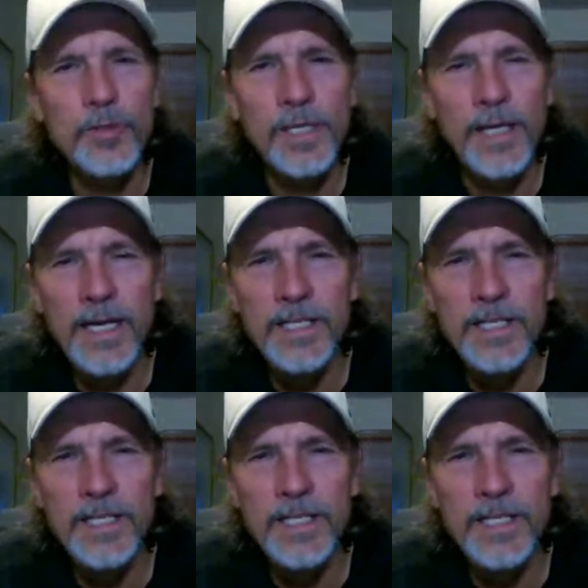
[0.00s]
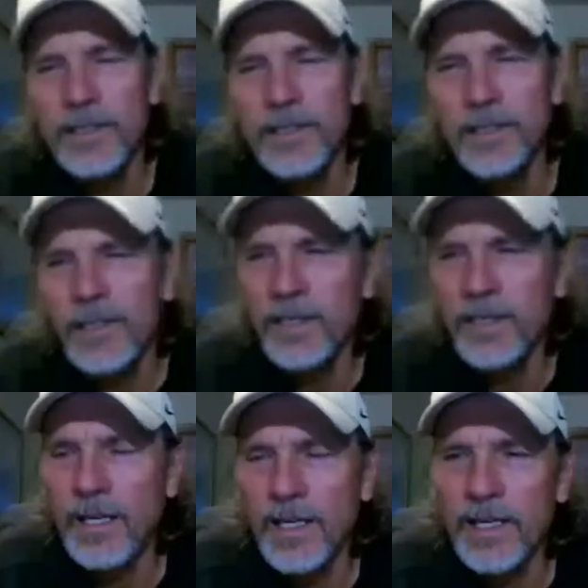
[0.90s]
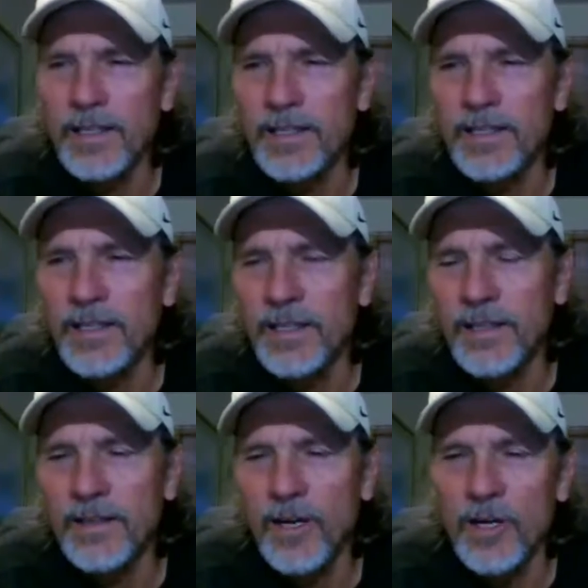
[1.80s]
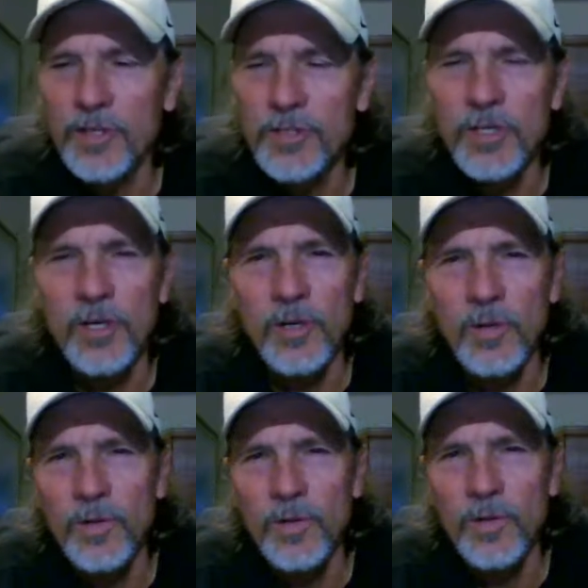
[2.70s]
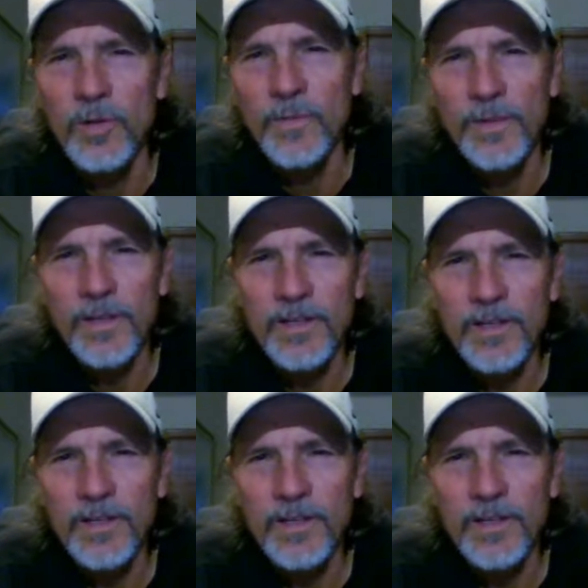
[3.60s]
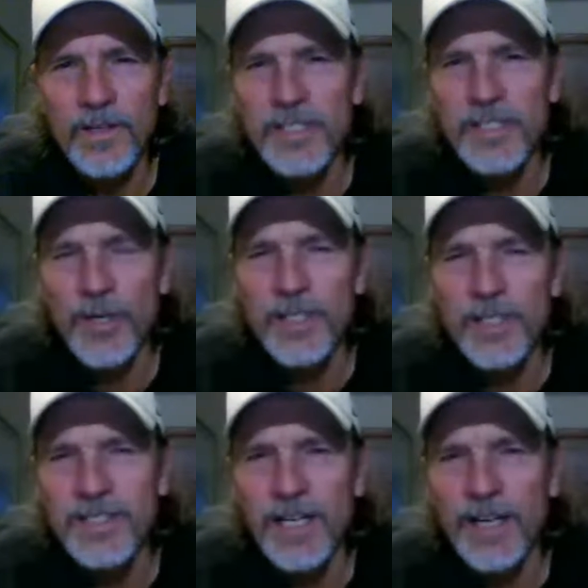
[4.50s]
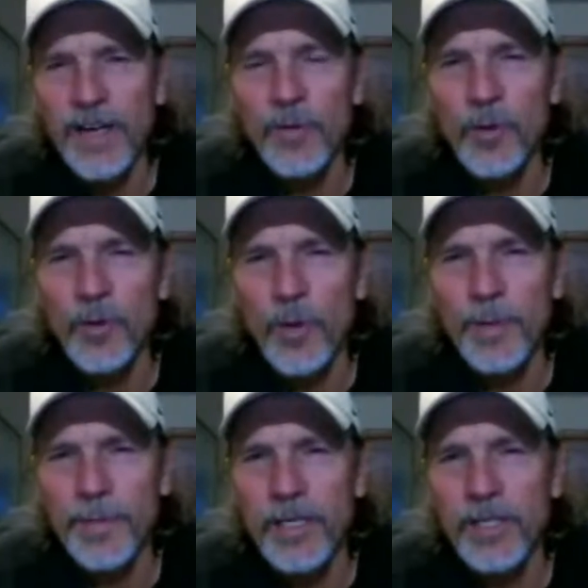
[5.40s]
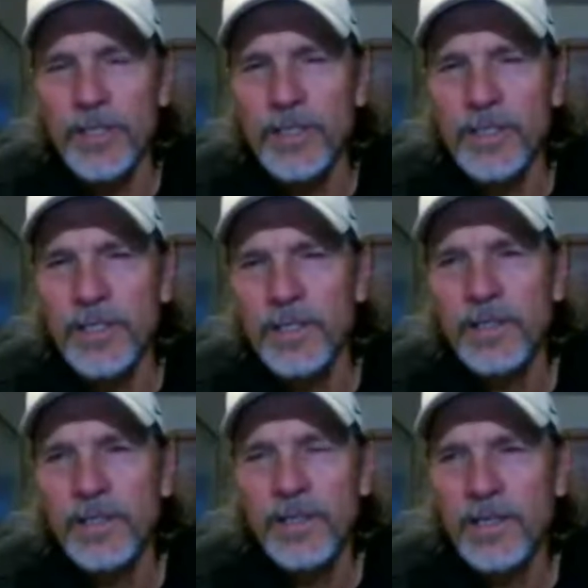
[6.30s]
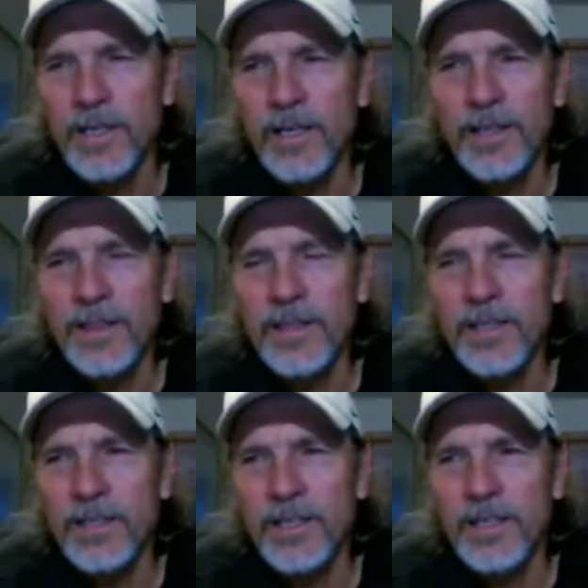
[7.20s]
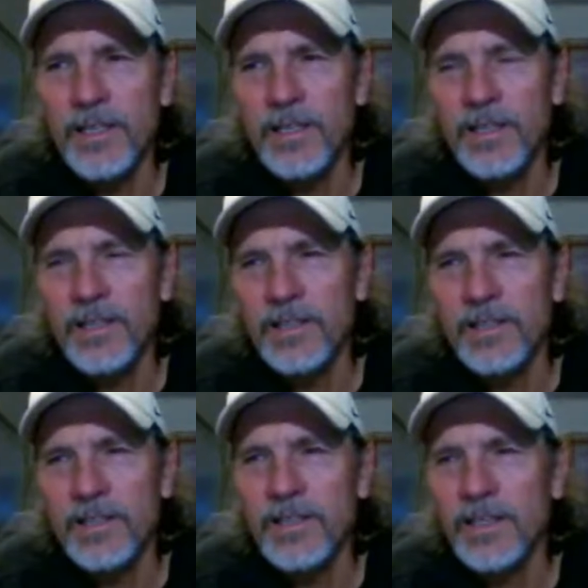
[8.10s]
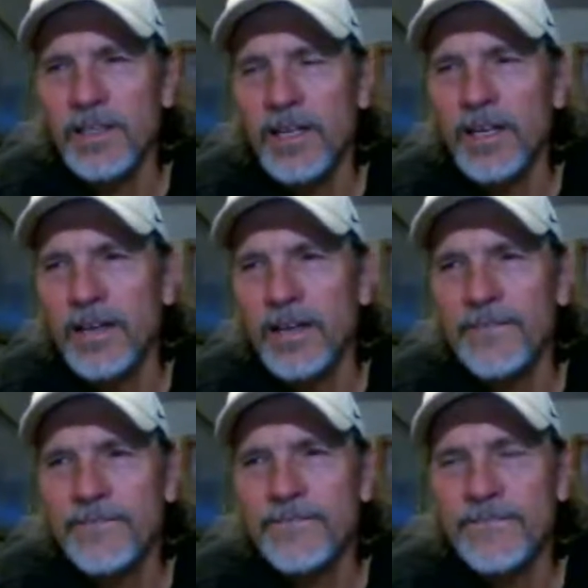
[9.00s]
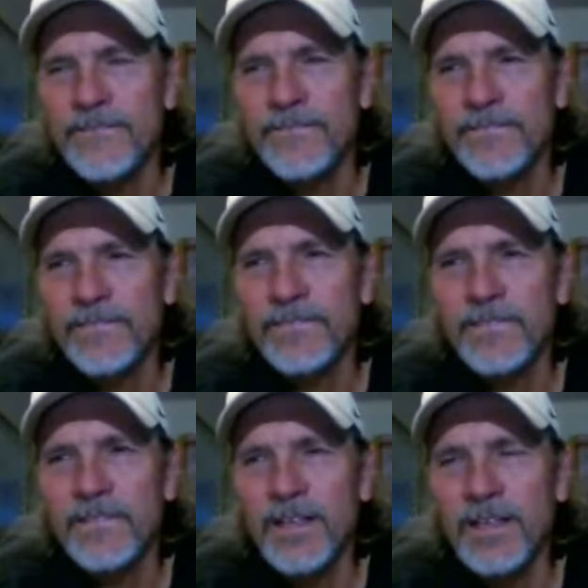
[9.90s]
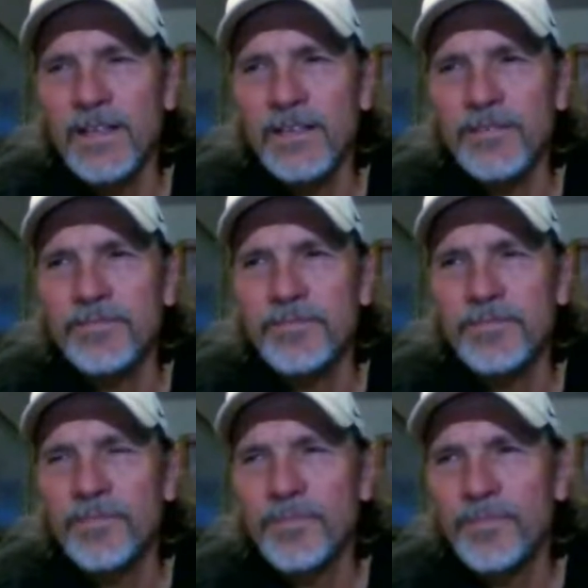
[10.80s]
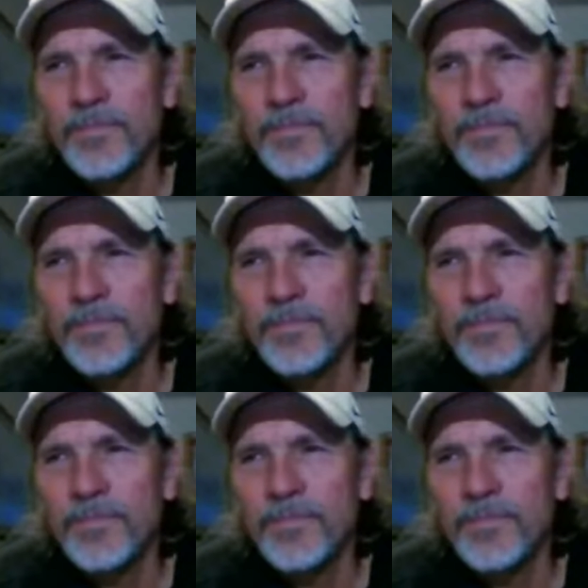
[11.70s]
again enthusiastic, and also there's that serious side. I really want to be good. That kind of